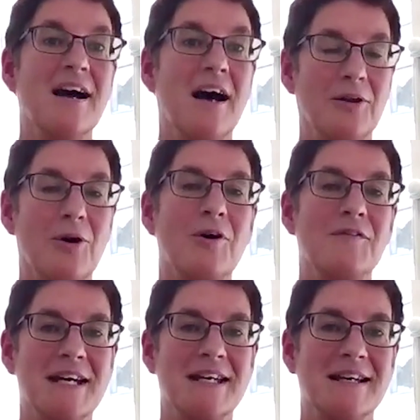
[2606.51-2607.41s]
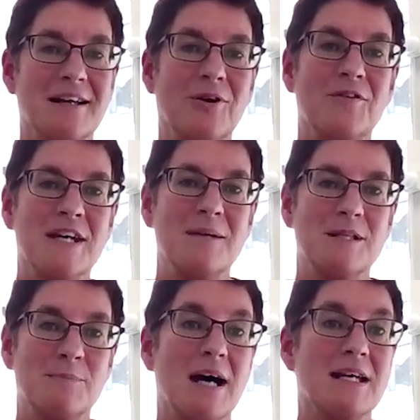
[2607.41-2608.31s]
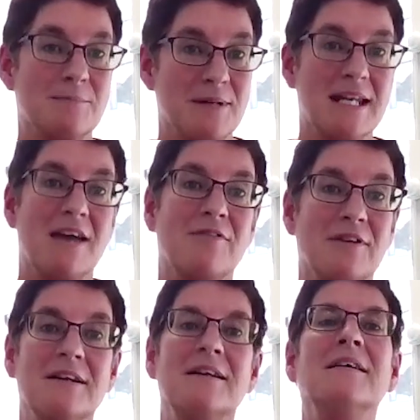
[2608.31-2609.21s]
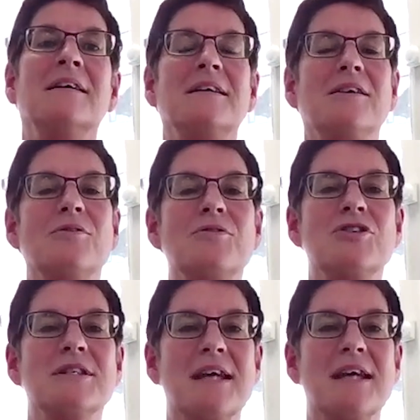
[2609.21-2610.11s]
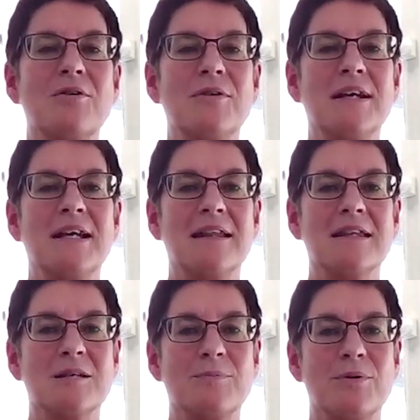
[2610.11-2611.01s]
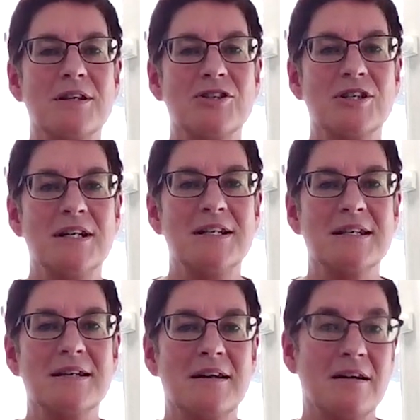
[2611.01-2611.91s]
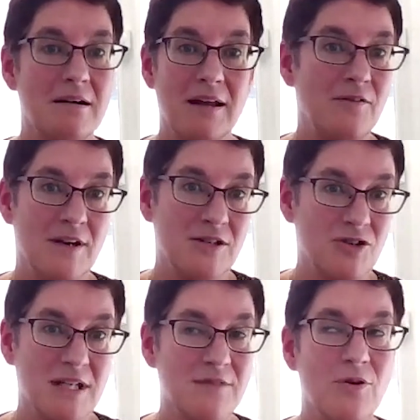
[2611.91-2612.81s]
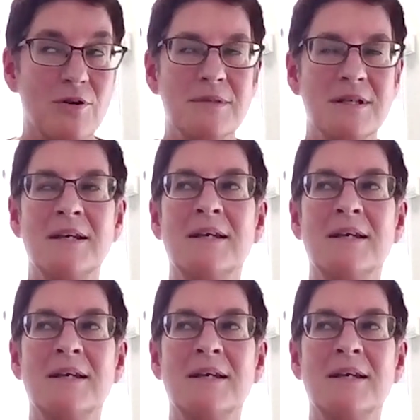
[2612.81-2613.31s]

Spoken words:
A lot of time has passed, but definitely, you know, she's now getting the support that she needs, and her life has transformed.